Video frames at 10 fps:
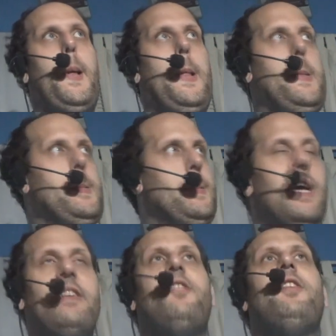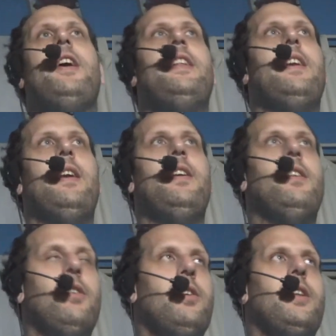Let's say they
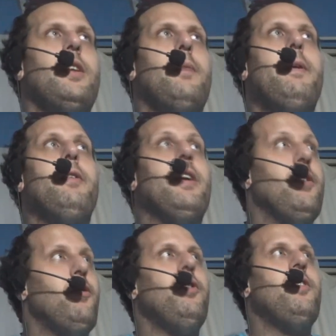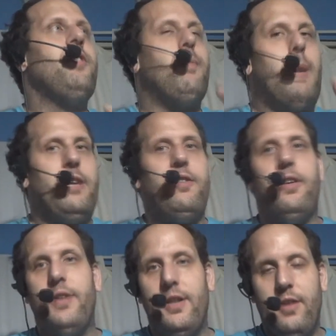look at the computer and it's doing stuff by itself
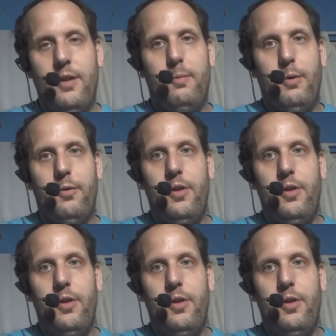that's not supposed to do.